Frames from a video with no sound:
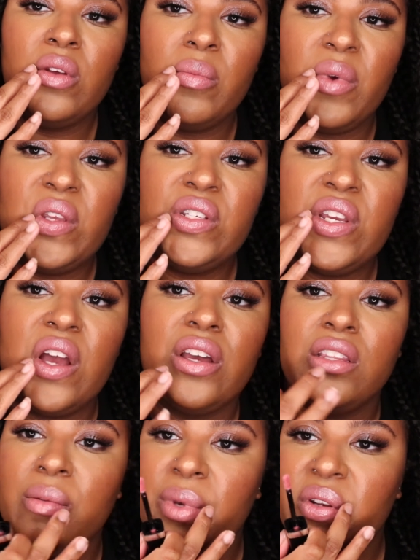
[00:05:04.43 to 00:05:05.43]
make sure y'all
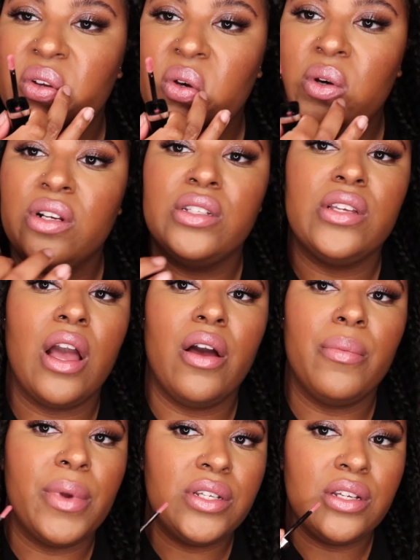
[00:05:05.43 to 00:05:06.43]
get them in the corners,
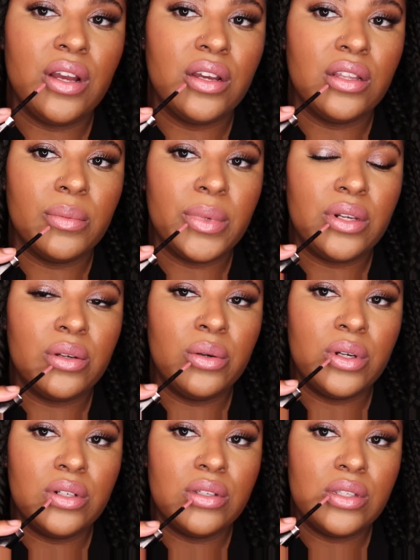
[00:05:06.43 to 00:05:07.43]
y'all. Make sure y'all get them in the
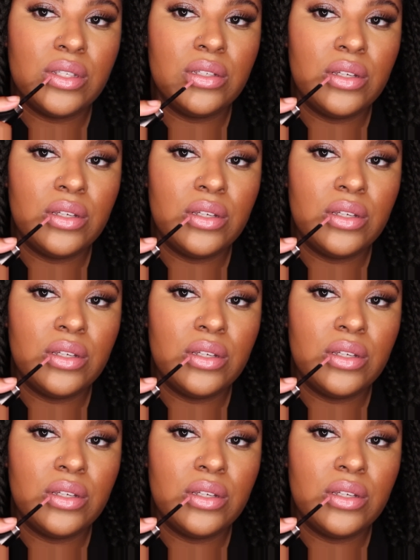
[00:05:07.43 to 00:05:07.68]
corners.